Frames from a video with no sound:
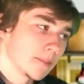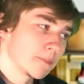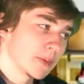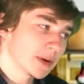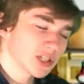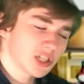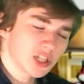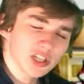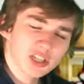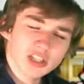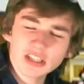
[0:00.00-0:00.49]

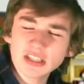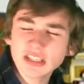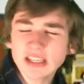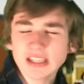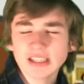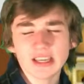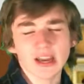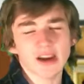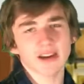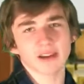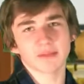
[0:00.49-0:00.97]
But just
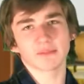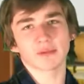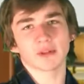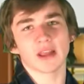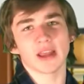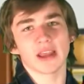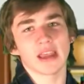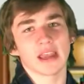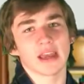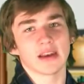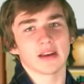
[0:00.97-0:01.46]
sit down and
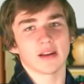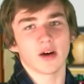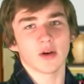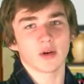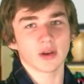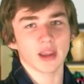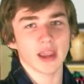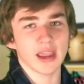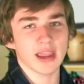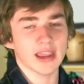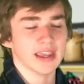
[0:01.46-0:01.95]
play it,
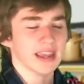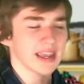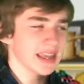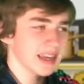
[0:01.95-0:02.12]
okay?